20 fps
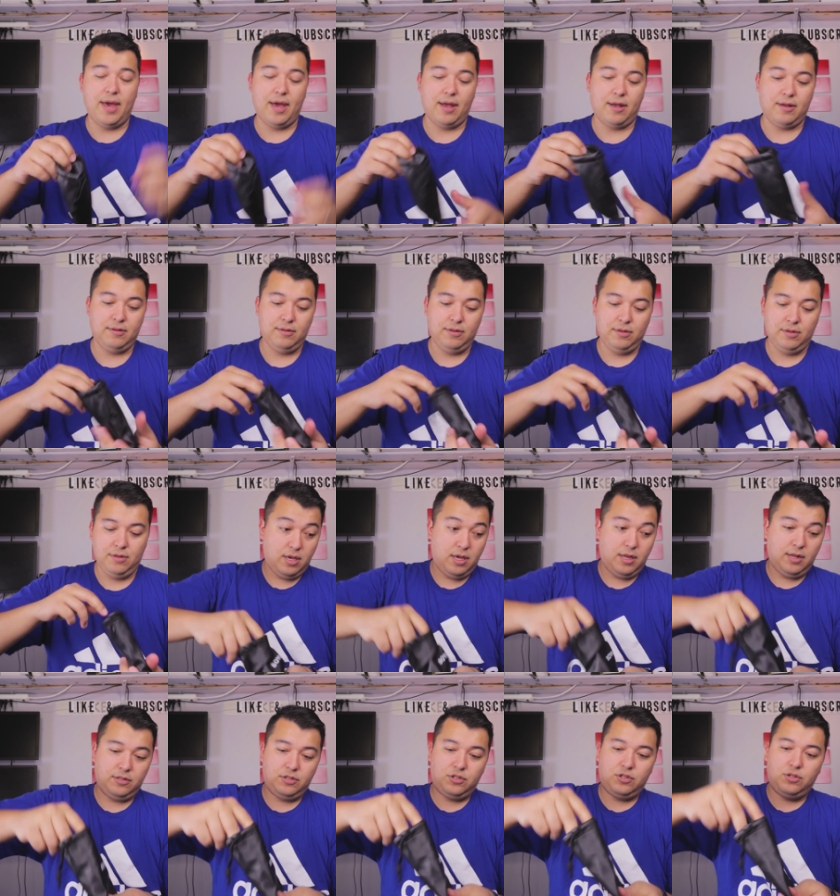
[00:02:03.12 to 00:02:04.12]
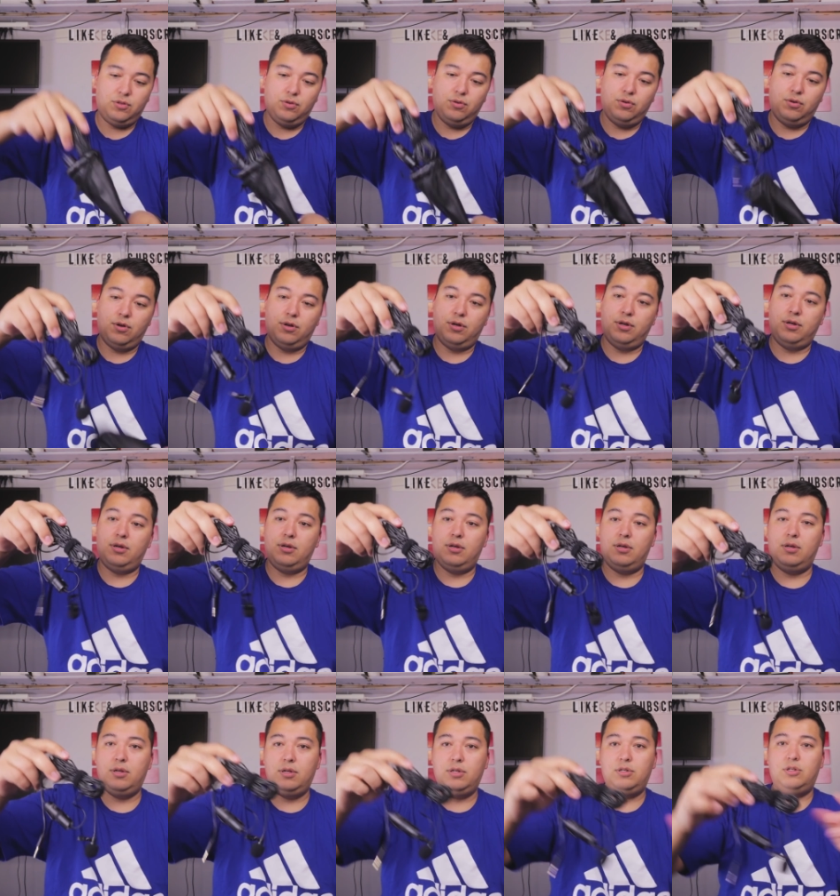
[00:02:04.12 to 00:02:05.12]
bag, and it's stored
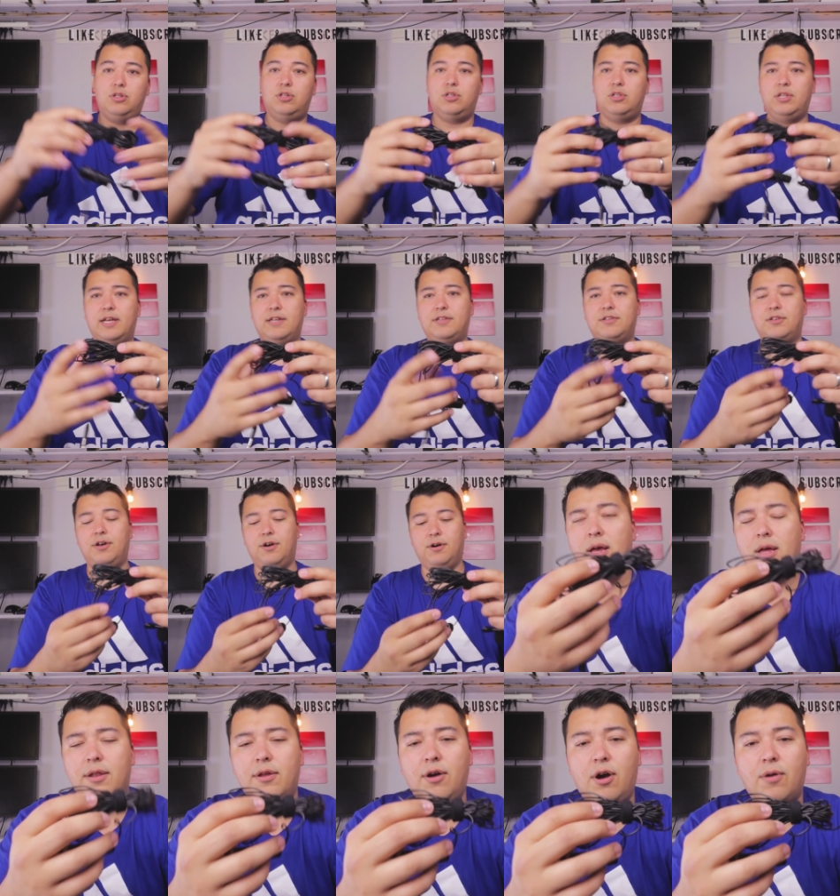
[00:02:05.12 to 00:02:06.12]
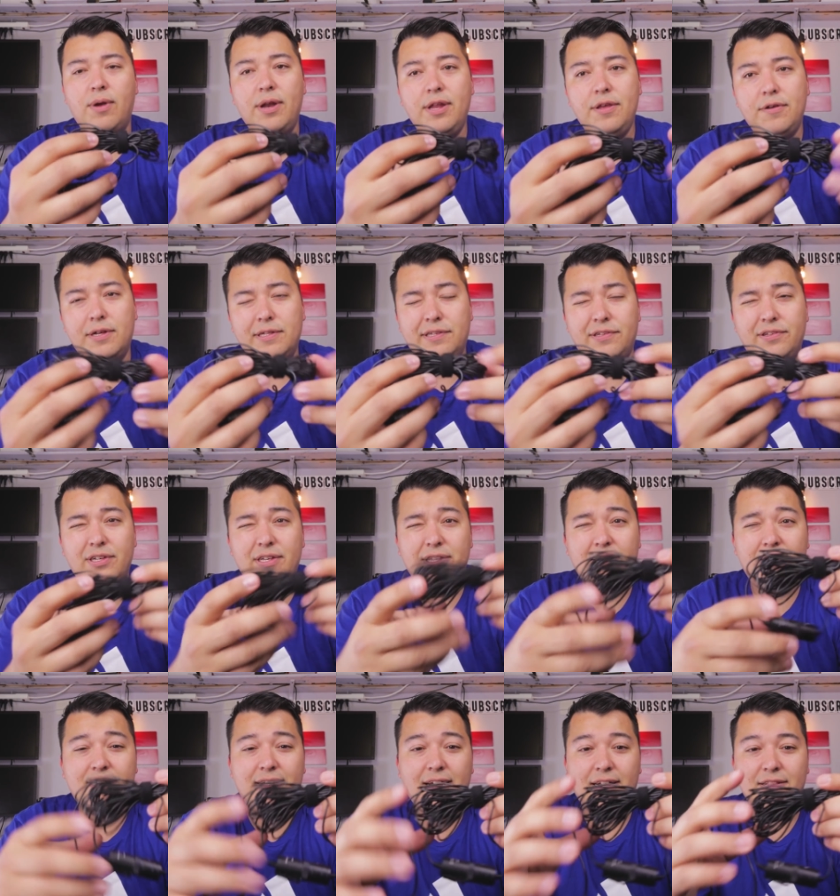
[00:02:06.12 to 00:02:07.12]
just like so. Now already you can see
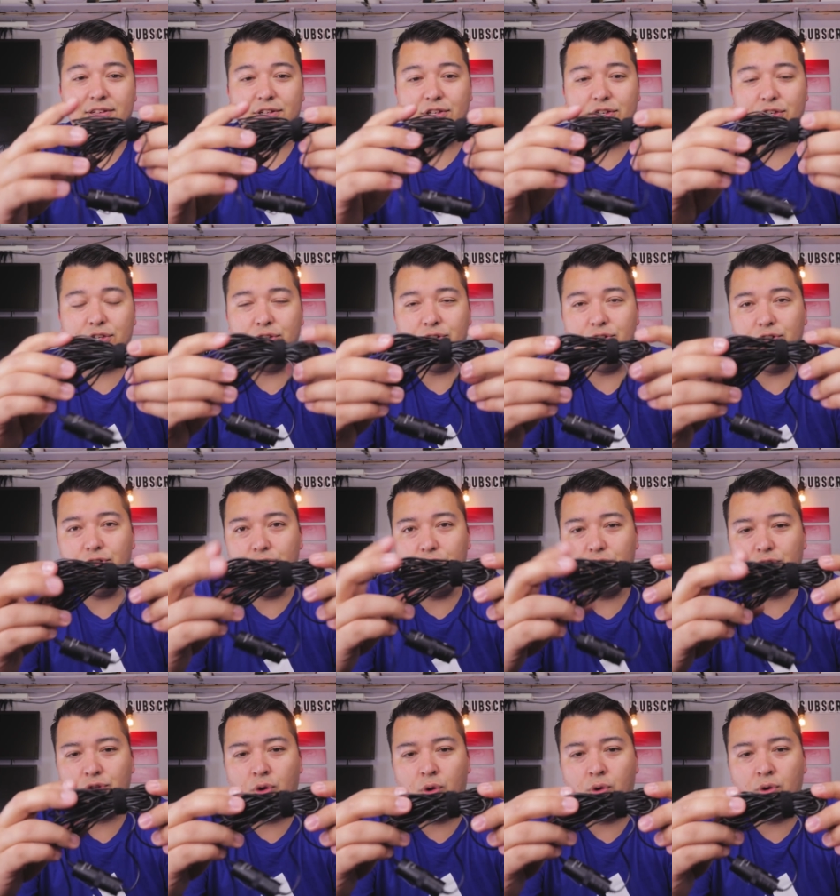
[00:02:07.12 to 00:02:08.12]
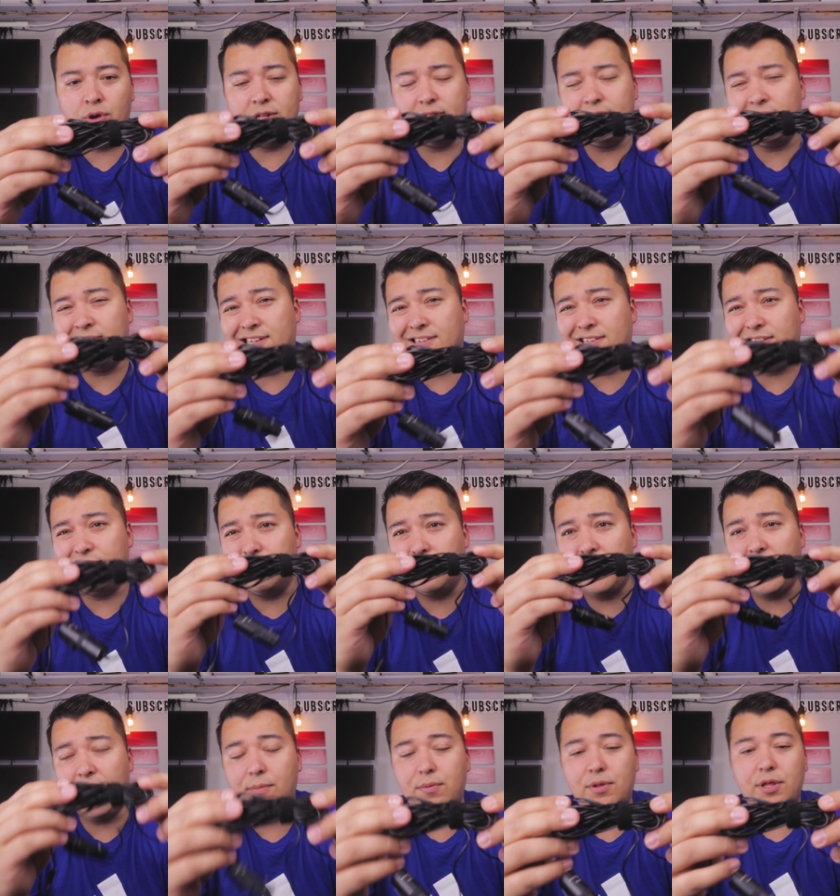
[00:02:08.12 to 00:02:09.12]
that it's got this huge hornet's nest of
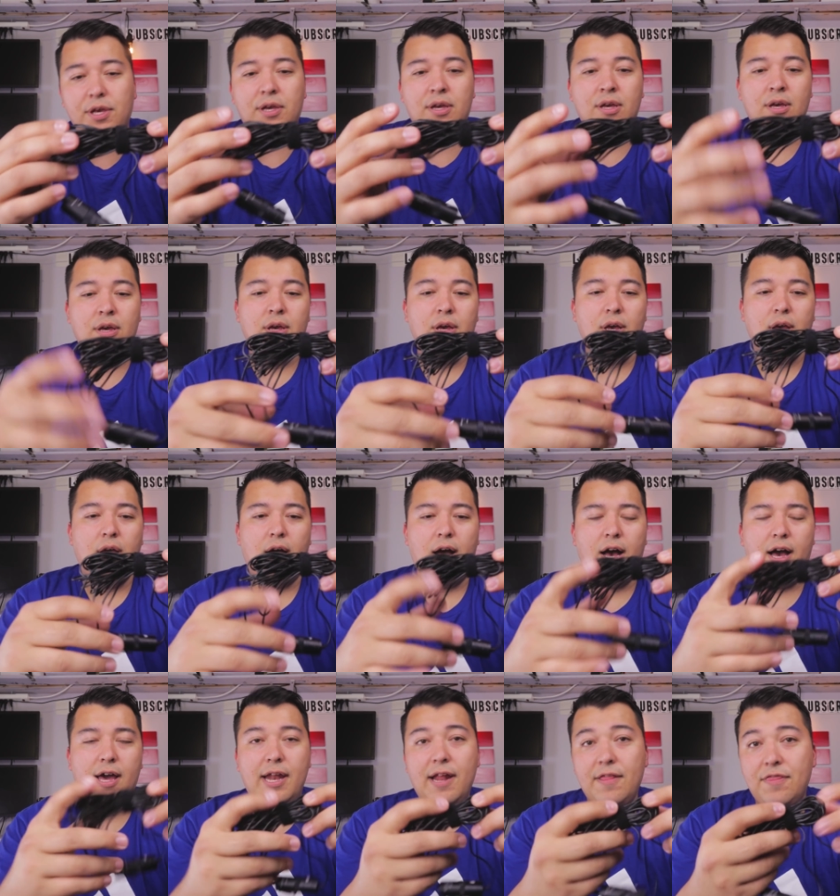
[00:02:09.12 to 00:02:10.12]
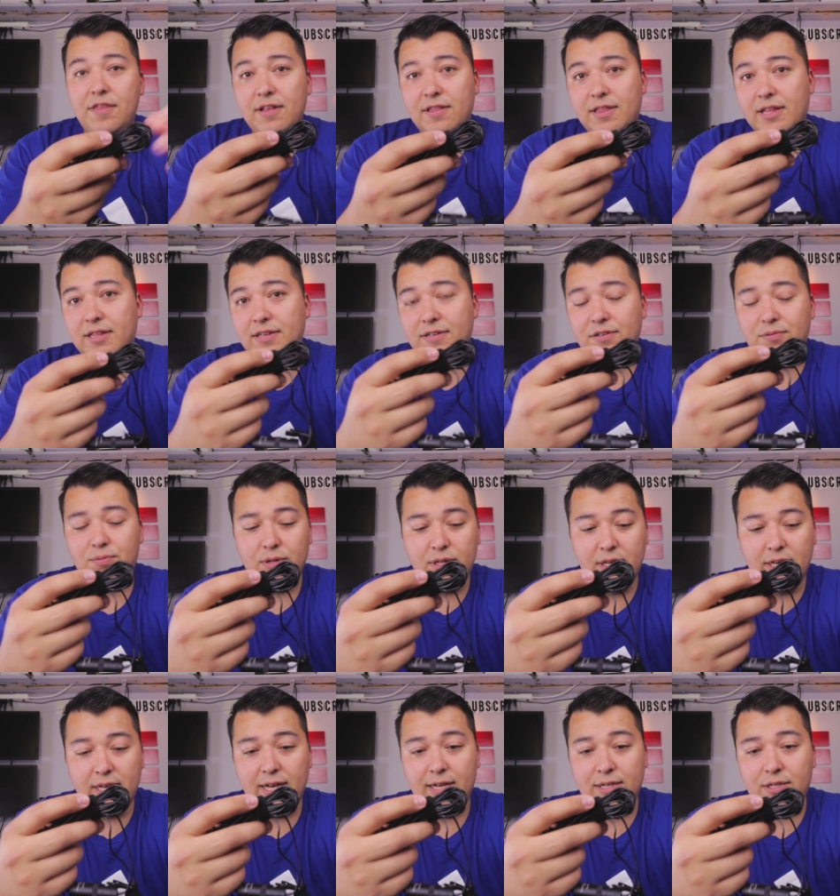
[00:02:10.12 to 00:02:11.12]
cabling. Uh, and I think that this
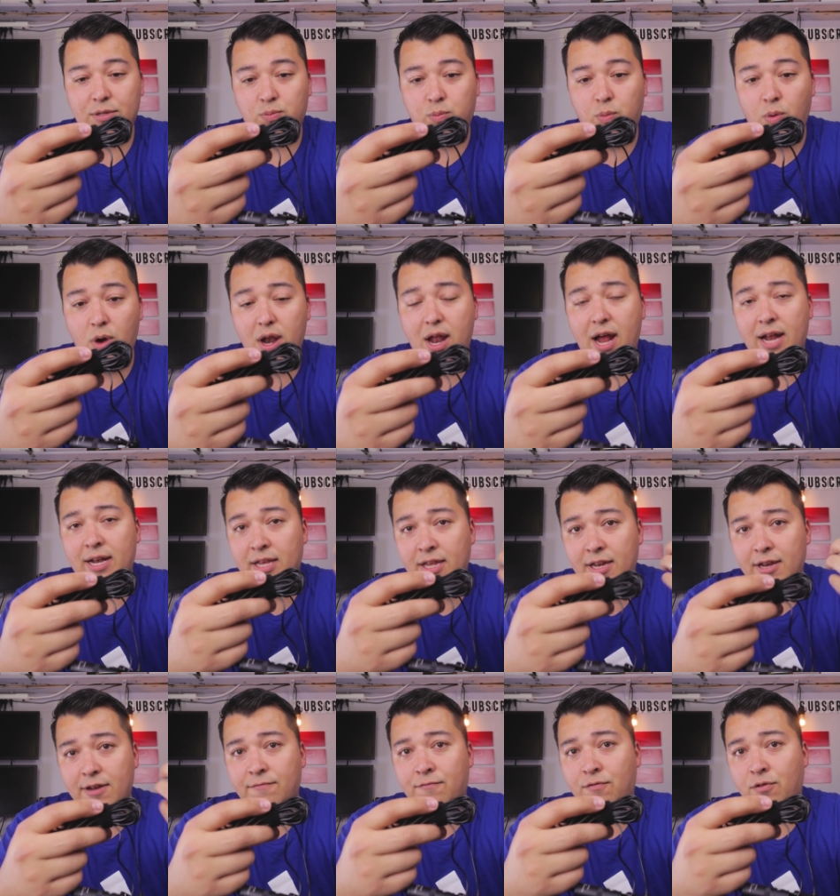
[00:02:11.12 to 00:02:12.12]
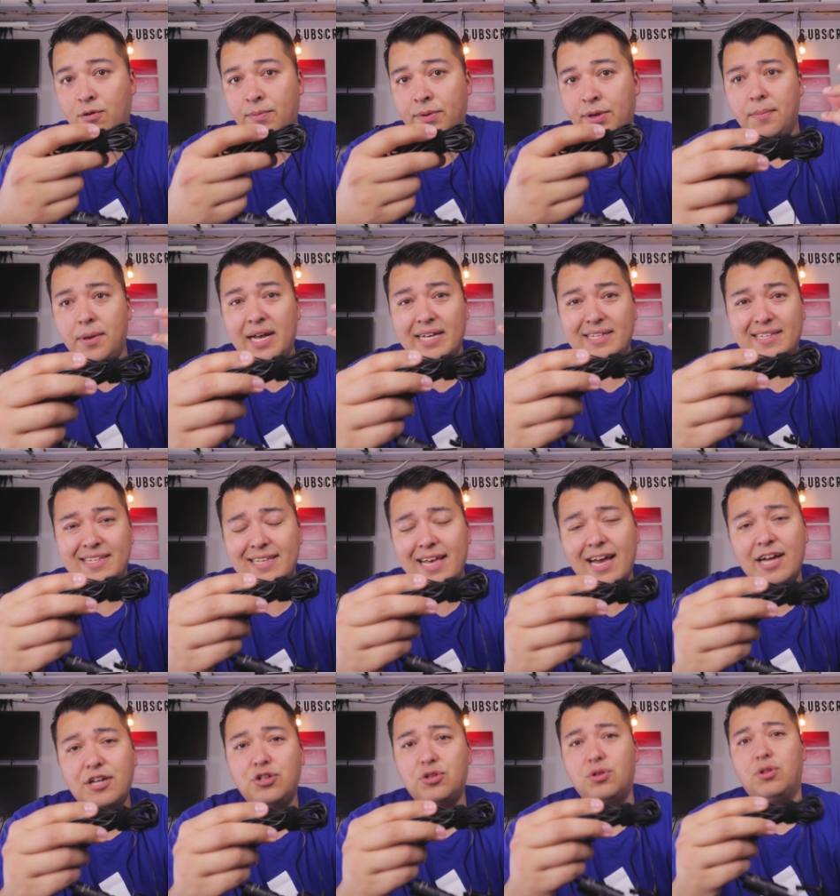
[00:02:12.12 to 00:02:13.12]
really is what I needed it for because it's
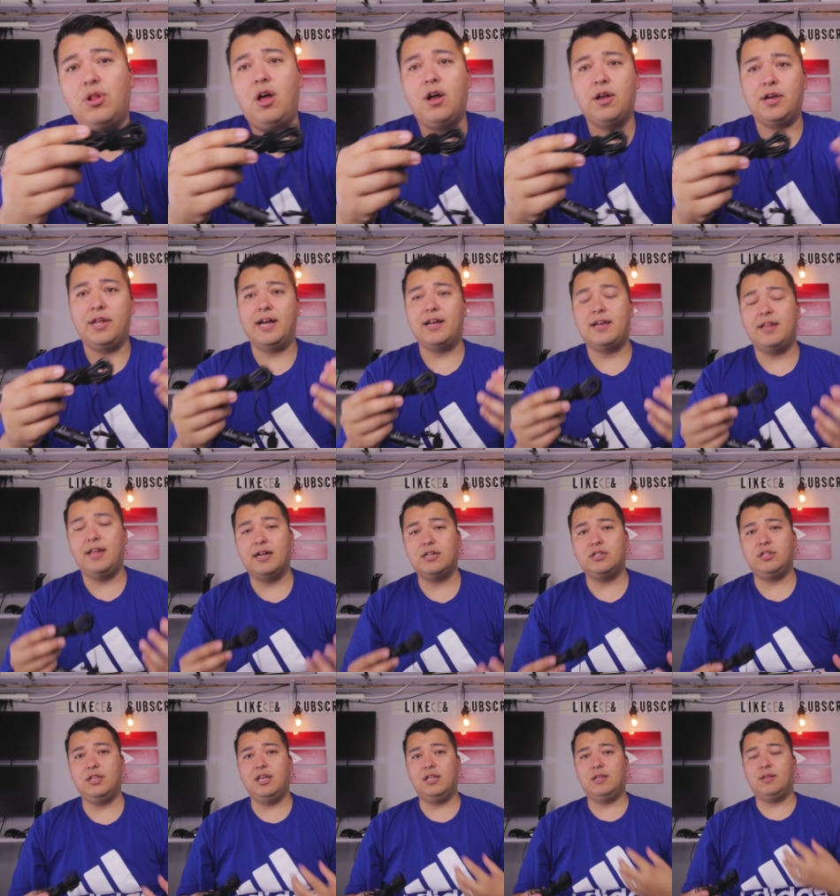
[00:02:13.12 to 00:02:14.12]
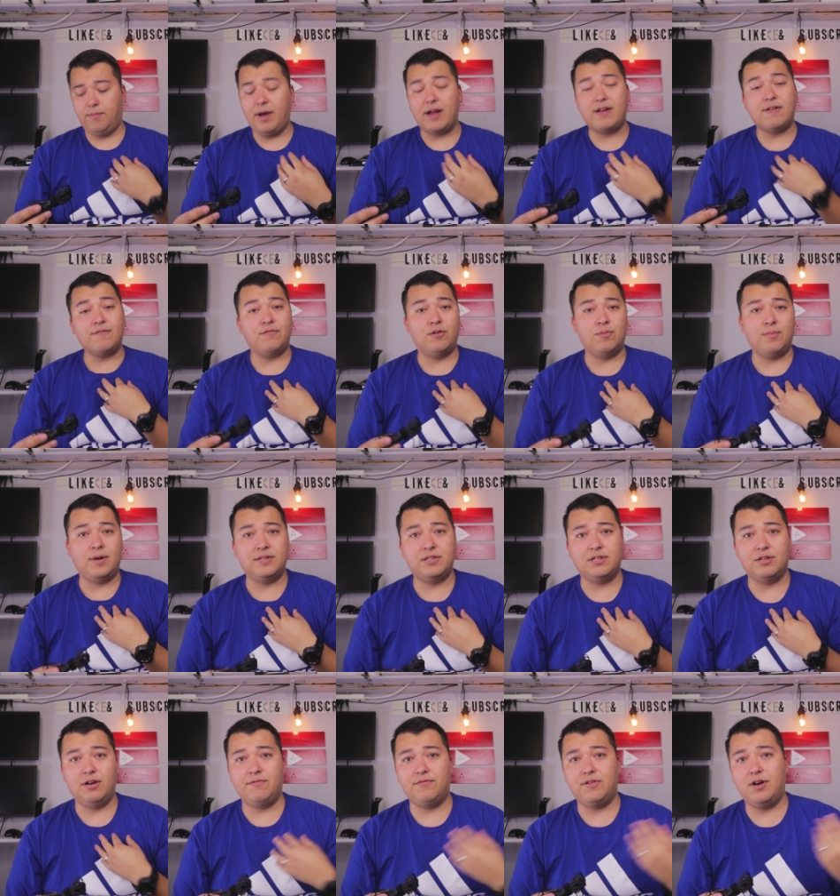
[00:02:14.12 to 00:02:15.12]
extra long and I can actually microphone
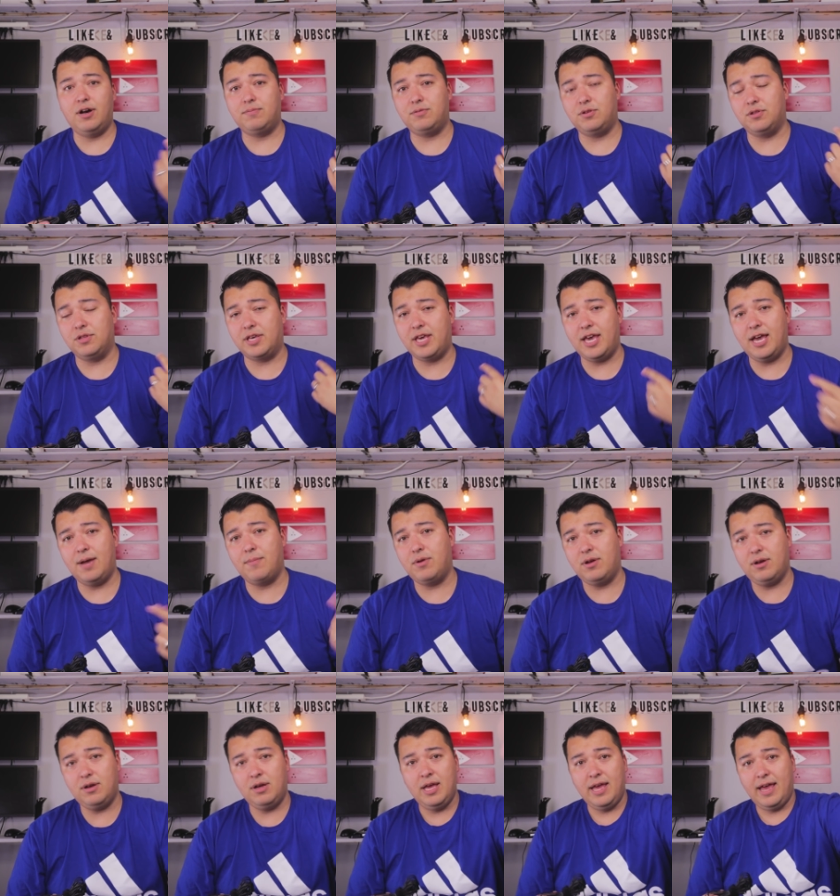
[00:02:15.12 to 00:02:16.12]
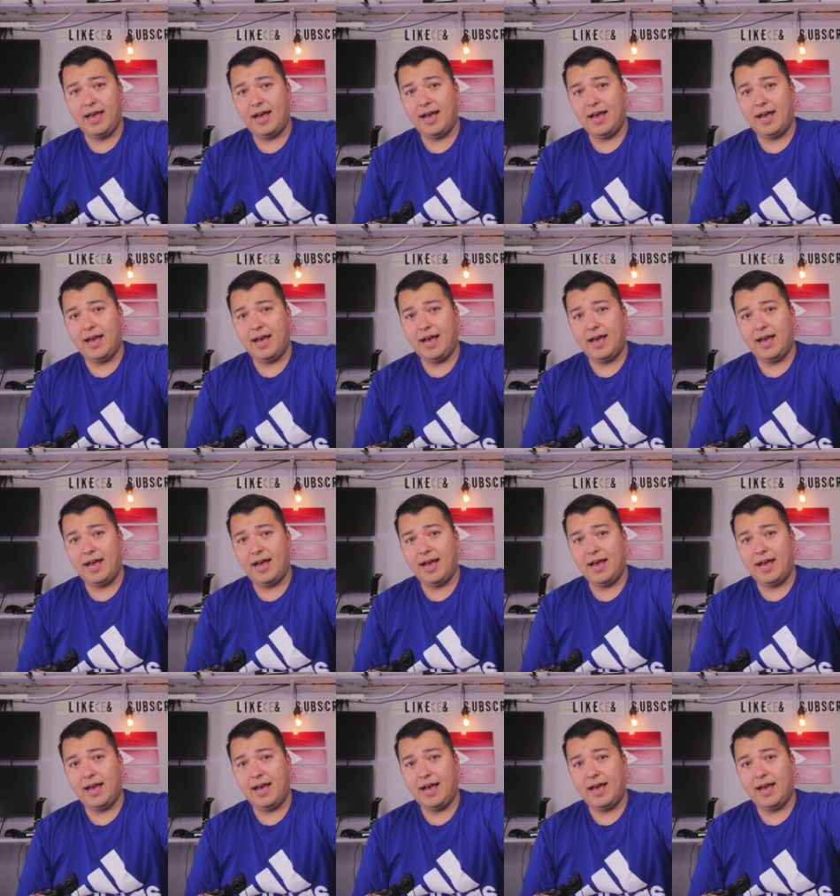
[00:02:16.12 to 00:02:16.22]
myself up to the camera